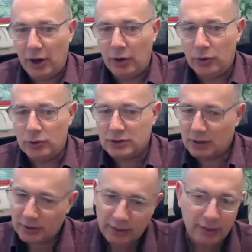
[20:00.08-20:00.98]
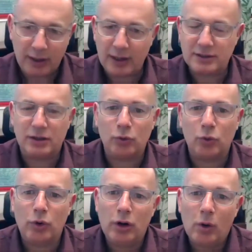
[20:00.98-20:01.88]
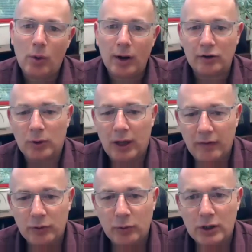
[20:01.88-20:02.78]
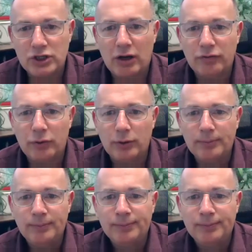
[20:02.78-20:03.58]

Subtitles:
the no's, these are the real ones we have to watch out for.